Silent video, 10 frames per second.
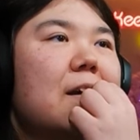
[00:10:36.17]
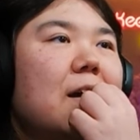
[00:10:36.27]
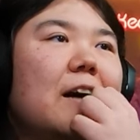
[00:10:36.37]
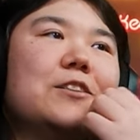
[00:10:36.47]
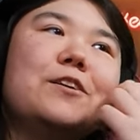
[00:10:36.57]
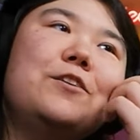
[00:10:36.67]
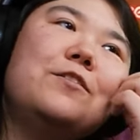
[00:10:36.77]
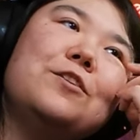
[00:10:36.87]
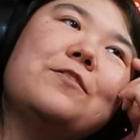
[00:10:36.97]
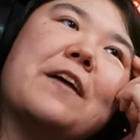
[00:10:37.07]
Also,
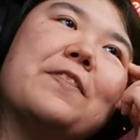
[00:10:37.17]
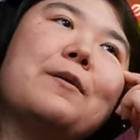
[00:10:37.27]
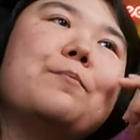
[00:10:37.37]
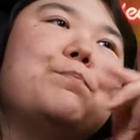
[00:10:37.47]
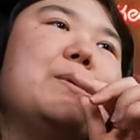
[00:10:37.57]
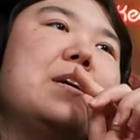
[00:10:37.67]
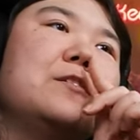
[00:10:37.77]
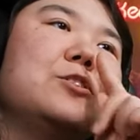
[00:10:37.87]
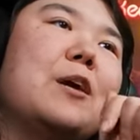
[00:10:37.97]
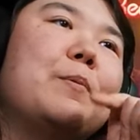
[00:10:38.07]
you've got the beak
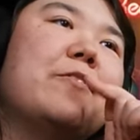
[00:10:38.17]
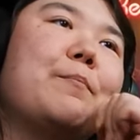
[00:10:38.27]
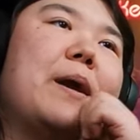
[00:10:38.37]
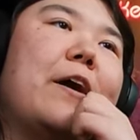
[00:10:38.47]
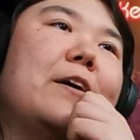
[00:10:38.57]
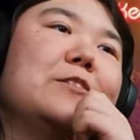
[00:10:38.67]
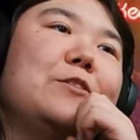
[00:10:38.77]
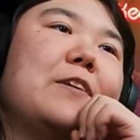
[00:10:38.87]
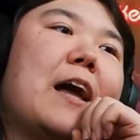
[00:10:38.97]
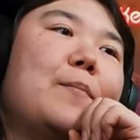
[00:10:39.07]
shape of a parrot, so
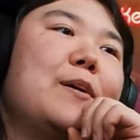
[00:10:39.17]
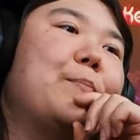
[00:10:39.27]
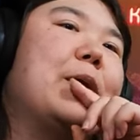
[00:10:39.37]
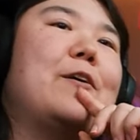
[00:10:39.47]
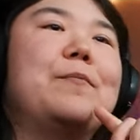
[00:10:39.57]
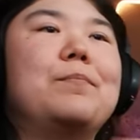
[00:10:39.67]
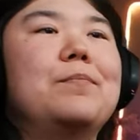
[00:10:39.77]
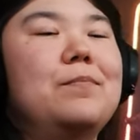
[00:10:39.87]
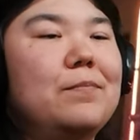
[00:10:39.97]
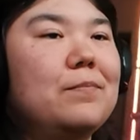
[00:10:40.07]
you've got to be a parrot
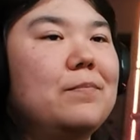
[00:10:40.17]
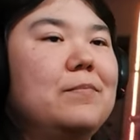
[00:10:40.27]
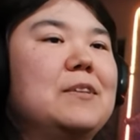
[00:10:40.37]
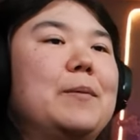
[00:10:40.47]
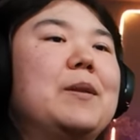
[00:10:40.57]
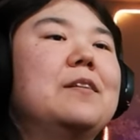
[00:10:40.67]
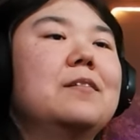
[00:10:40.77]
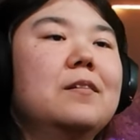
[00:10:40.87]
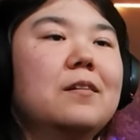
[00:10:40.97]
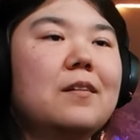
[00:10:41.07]
demon.
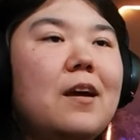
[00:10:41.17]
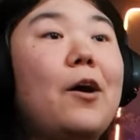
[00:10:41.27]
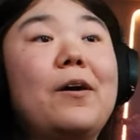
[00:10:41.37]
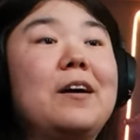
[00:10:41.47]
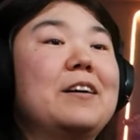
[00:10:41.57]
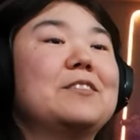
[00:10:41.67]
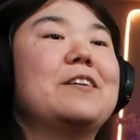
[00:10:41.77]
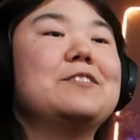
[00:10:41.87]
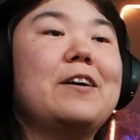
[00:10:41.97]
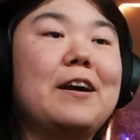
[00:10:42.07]
Oh,
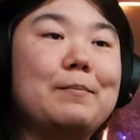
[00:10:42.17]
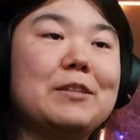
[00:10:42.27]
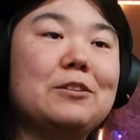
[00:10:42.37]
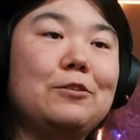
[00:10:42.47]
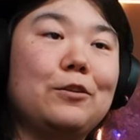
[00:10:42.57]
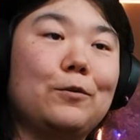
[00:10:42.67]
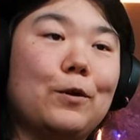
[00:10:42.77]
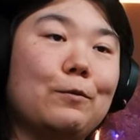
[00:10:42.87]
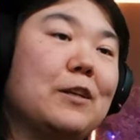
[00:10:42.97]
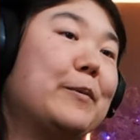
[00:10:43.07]
sorry, I miss you, little
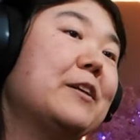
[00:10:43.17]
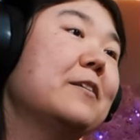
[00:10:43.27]
goat demon.